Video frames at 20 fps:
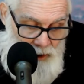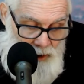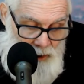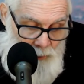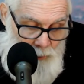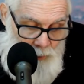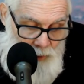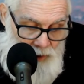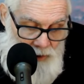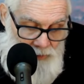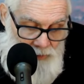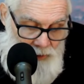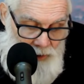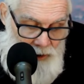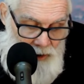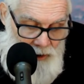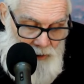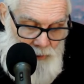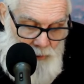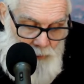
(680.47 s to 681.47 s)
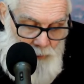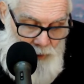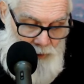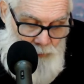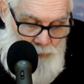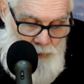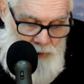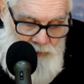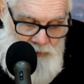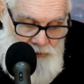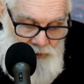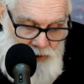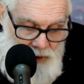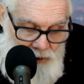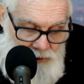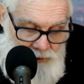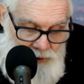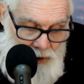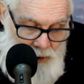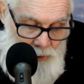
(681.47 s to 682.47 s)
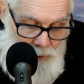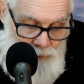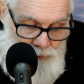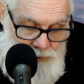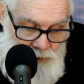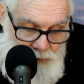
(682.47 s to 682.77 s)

with uh, with Rufus R. Jones.